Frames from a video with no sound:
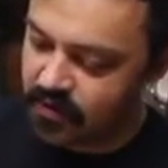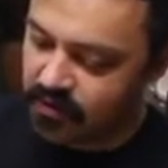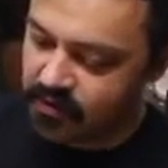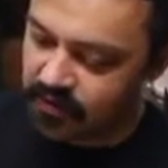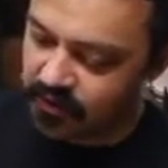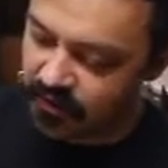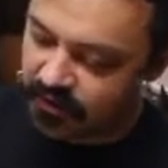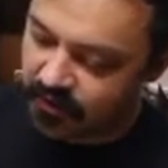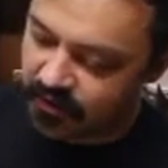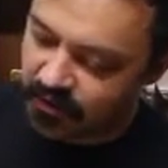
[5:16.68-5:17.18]

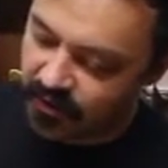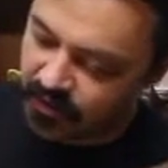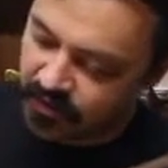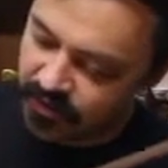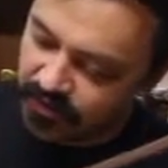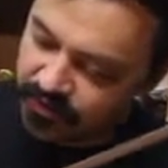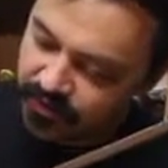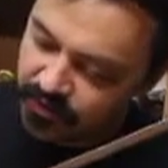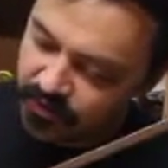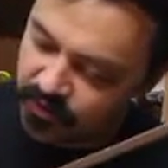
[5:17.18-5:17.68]
it a
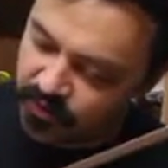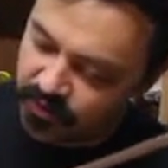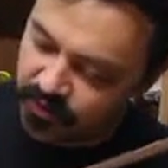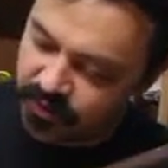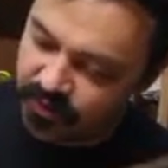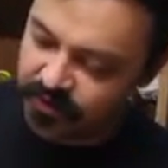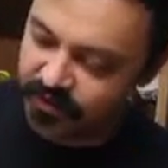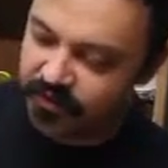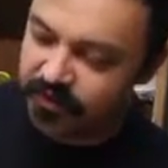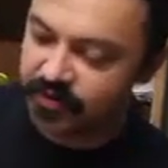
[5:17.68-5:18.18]
little
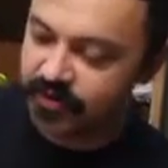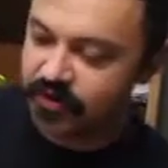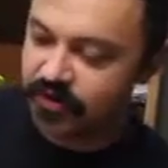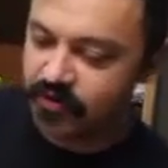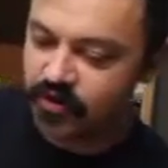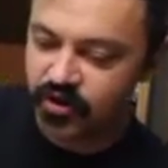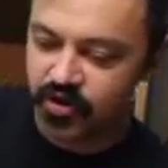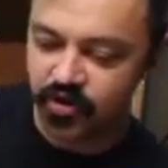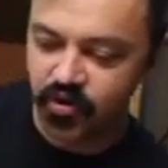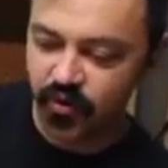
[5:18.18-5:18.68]
bit
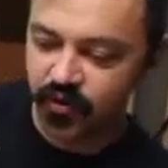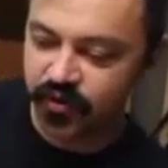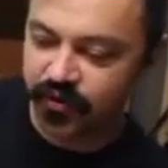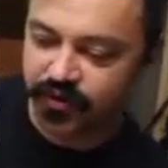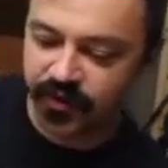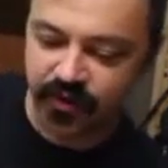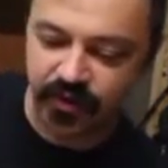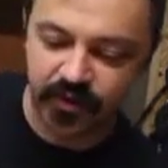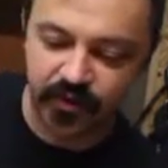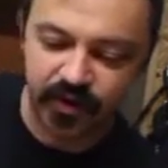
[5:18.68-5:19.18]
shorter
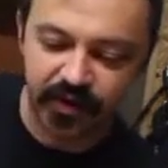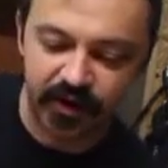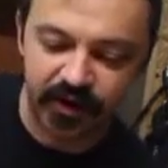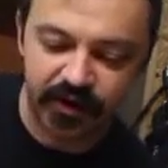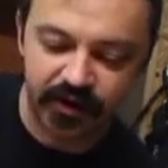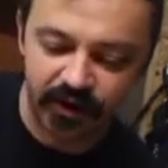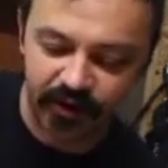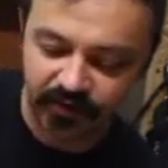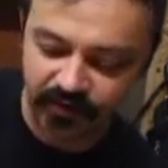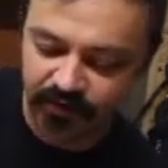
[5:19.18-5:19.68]
than the
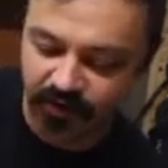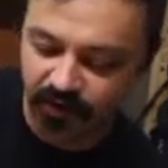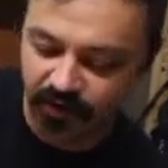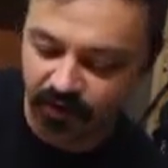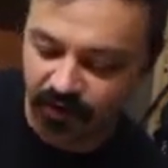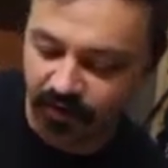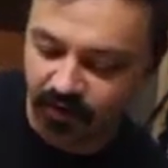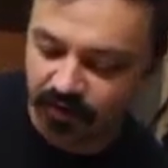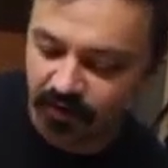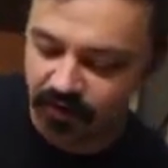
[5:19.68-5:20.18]
binding is
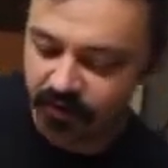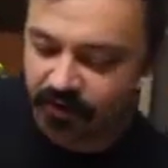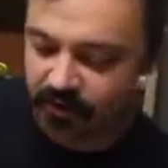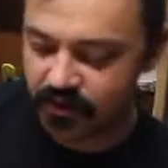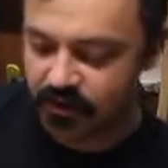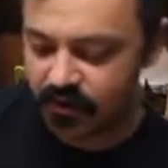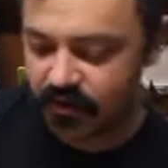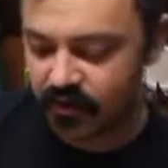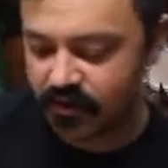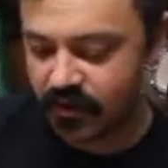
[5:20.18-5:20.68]
tall.
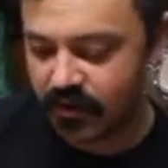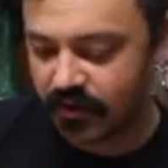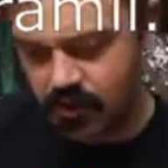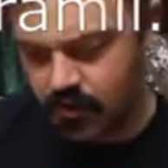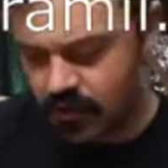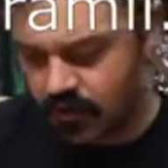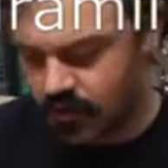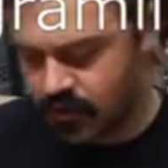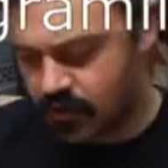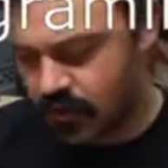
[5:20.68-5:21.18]

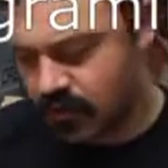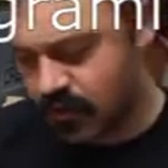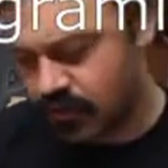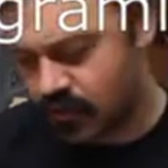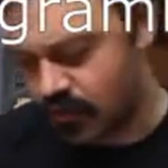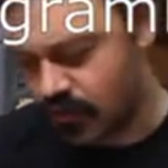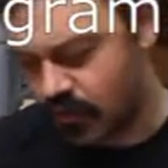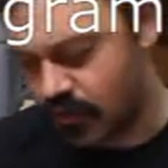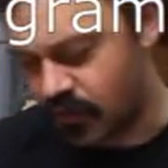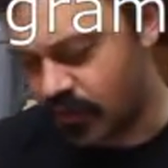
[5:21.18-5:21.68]

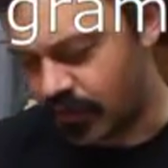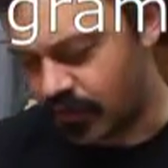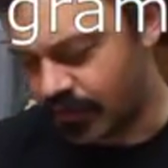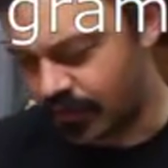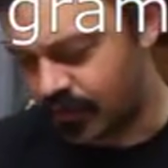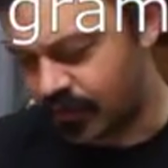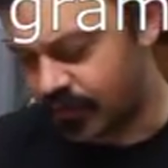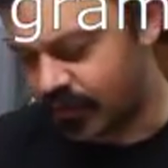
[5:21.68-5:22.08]
Okay, so